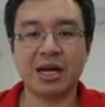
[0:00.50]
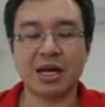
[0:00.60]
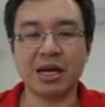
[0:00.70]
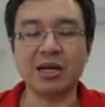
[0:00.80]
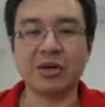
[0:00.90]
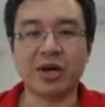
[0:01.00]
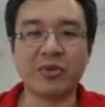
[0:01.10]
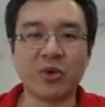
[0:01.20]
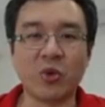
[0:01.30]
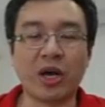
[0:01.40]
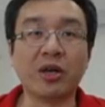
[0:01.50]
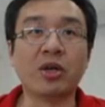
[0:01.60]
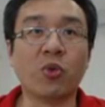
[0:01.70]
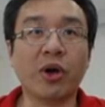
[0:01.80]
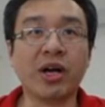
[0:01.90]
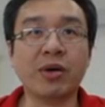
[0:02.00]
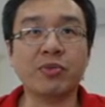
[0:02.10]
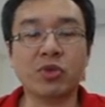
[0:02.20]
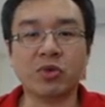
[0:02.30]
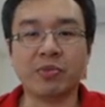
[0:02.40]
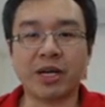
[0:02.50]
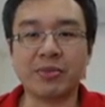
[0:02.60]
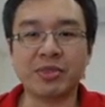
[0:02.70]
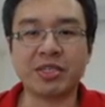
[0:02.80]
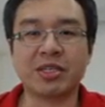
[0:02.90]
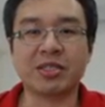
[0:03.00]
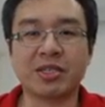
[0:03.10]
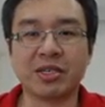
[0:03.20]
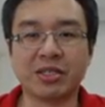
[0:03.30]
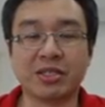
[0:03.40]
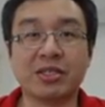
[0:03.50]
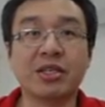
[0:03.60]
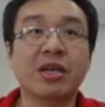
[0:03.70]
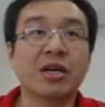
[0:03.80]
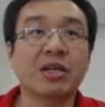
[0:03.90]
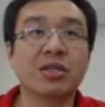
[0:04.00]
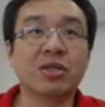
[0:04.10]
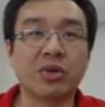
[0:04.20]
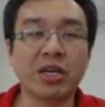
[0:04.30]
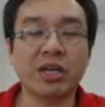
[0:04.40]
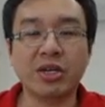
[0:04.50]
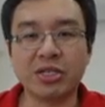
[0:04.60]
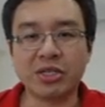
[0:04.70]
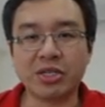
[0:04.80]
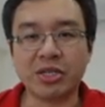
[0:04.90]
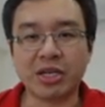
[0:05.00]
Hello everyone, welcome to Marlin Chess Kids. Today I'm going to show you the